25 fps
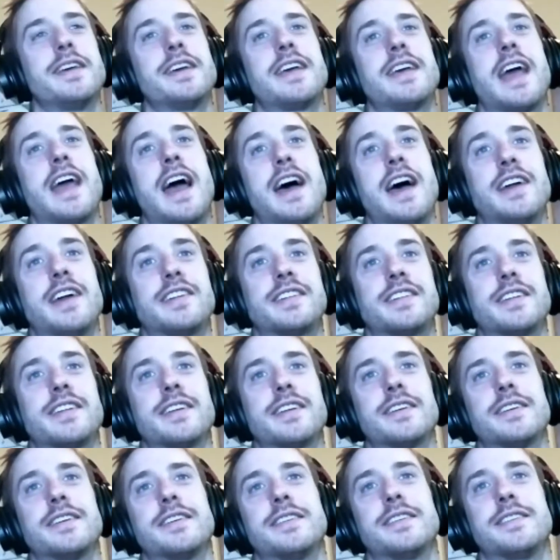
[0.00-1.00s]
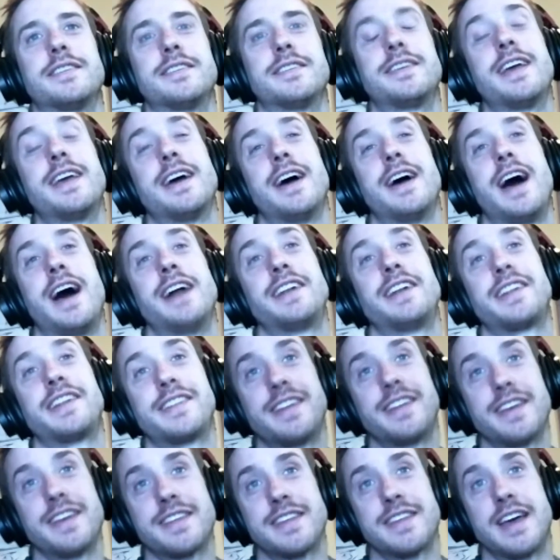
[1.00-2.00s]
I just
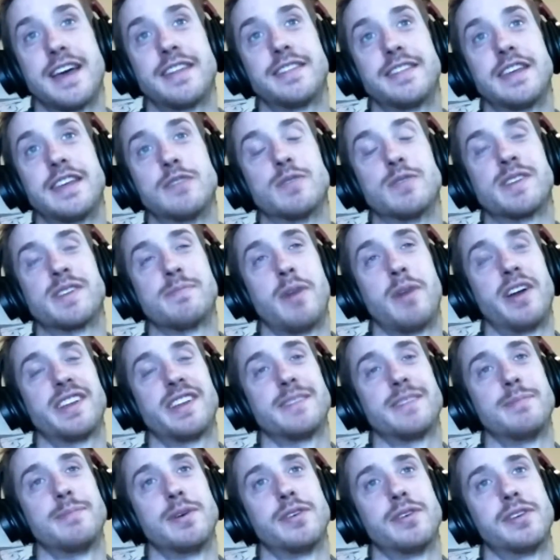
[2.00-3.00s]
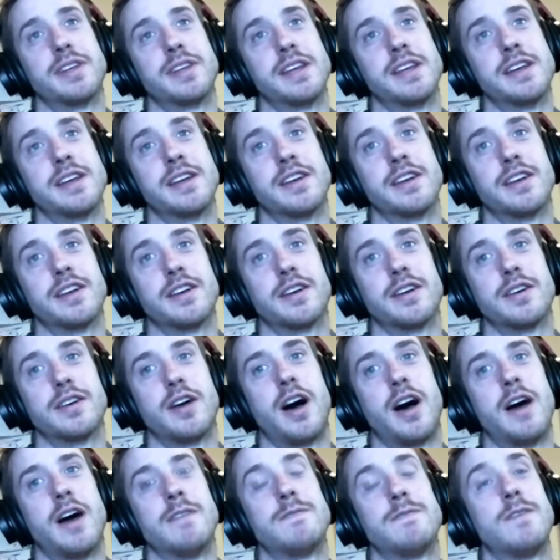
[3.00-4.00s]
think that the responsibility
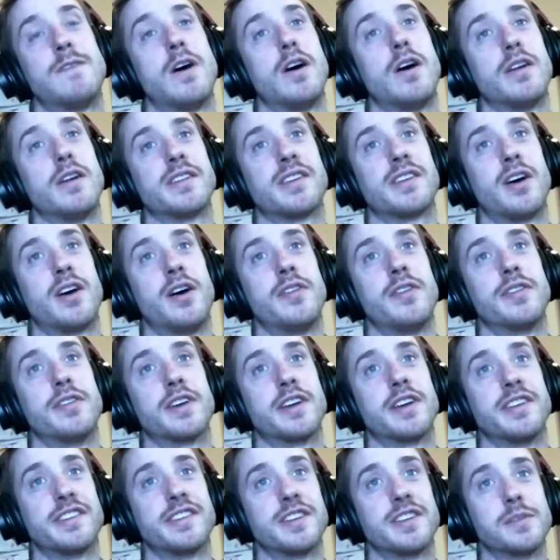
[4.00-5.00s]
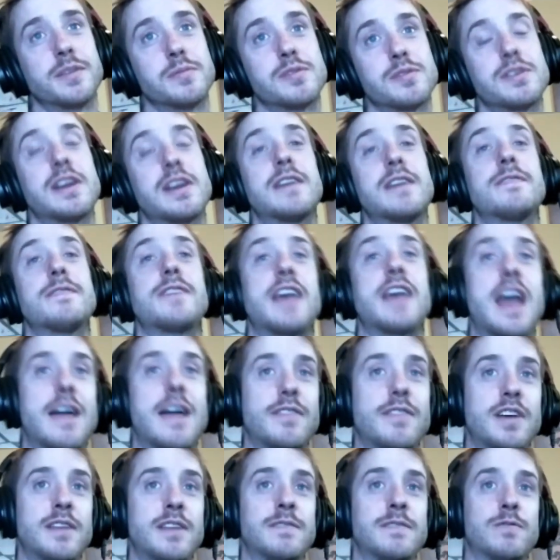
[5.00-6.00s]
falls on the consumer if they have
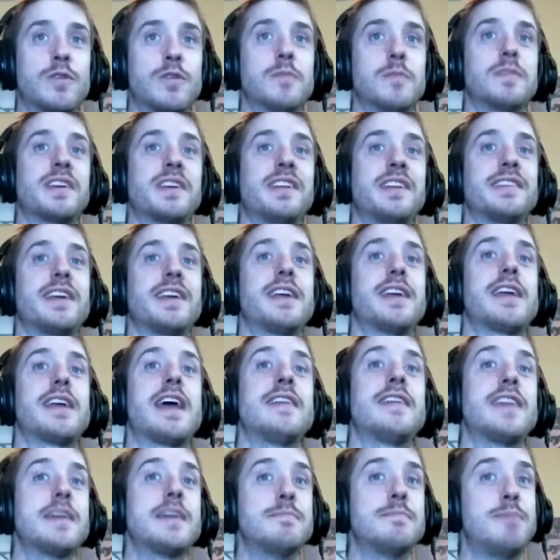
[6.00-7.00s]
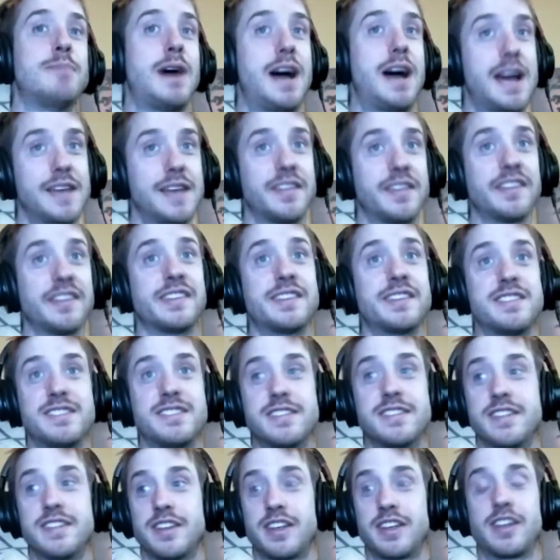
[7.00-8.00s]
informed consent and they buy this
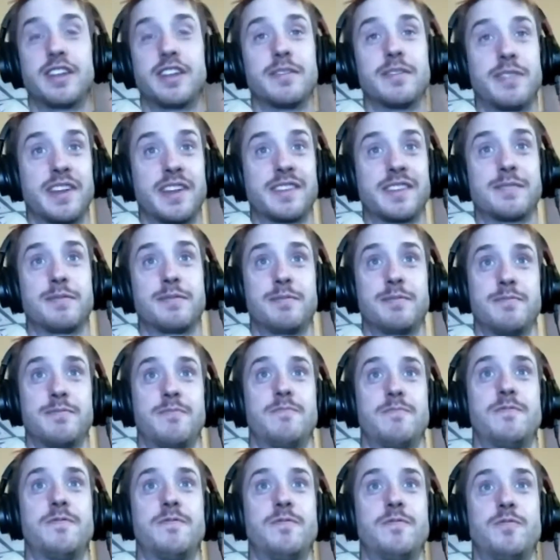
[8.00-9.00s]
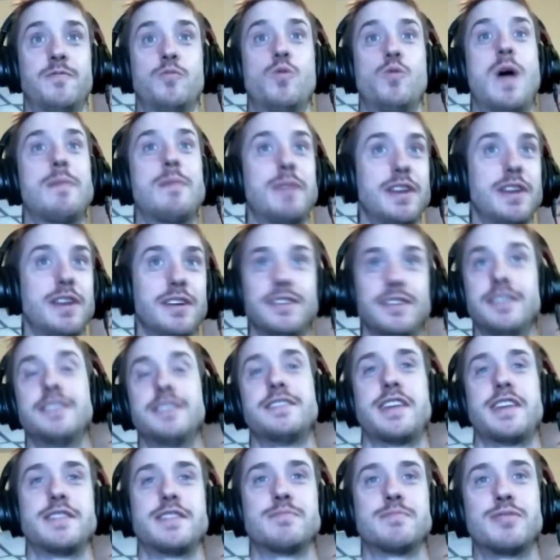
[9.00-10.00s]
weapon
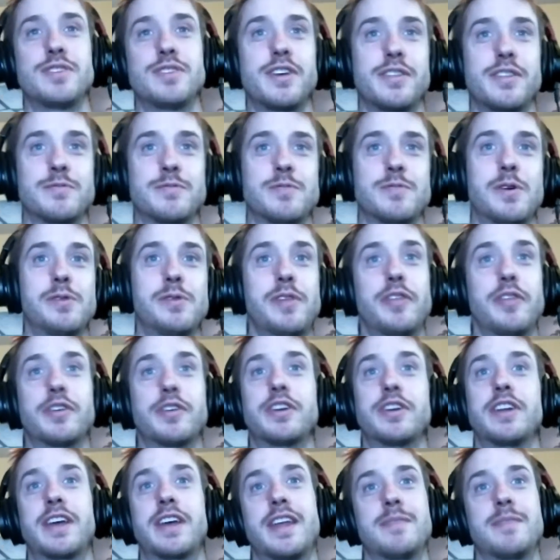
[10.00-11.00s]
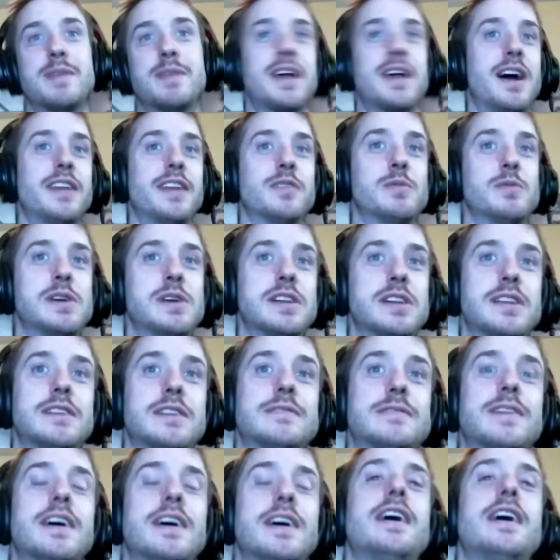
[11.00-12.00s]
that they're putting on the road that they're going to get behind the wheel of.
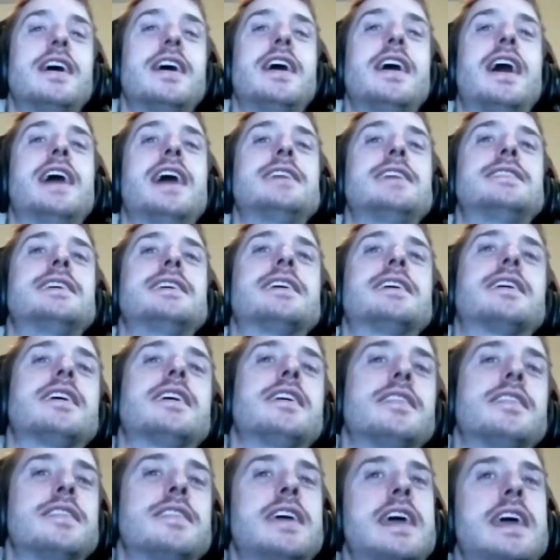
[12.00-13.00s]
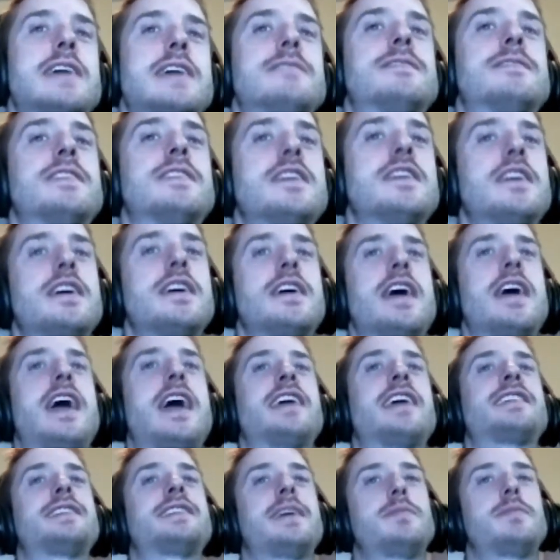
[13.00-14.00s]
I think they've
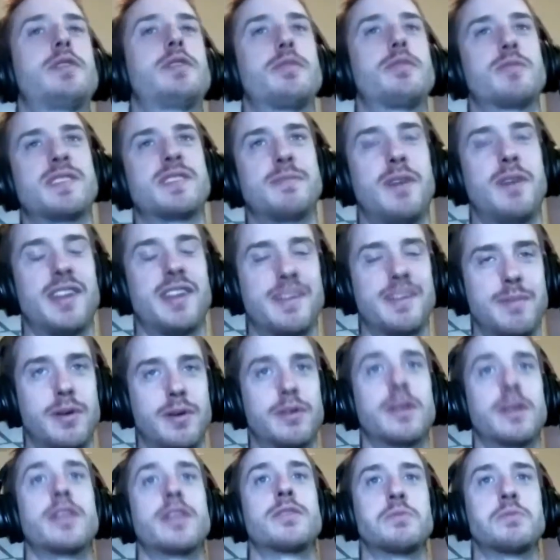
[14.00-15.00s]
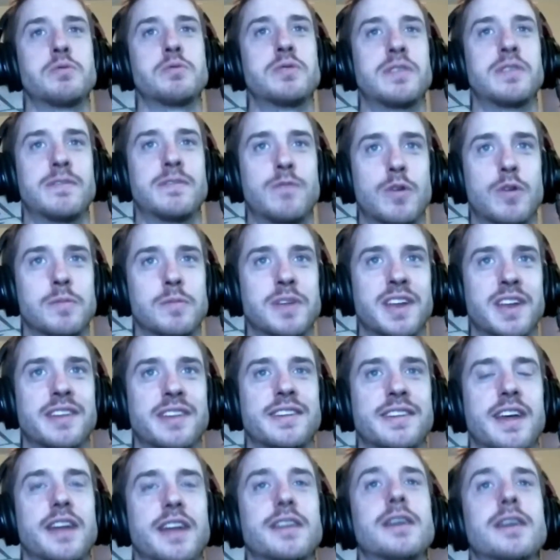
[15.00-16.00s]
accepted the responsibility through informed
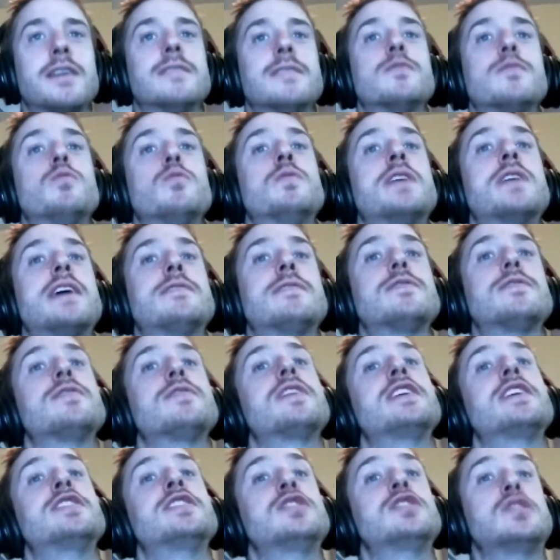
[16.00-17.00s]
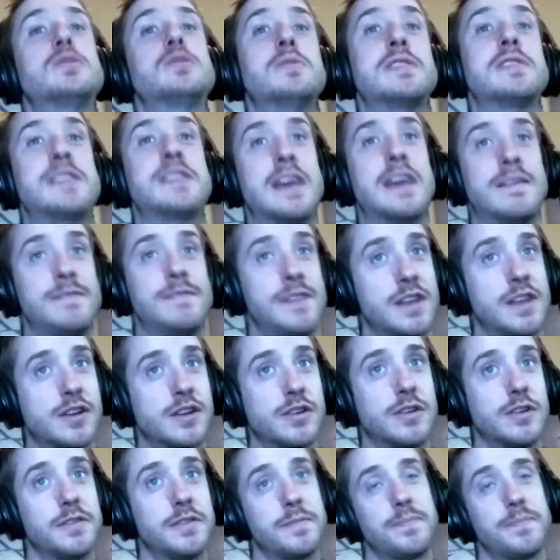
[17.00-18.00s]
consent of whatever they do with that vehicle.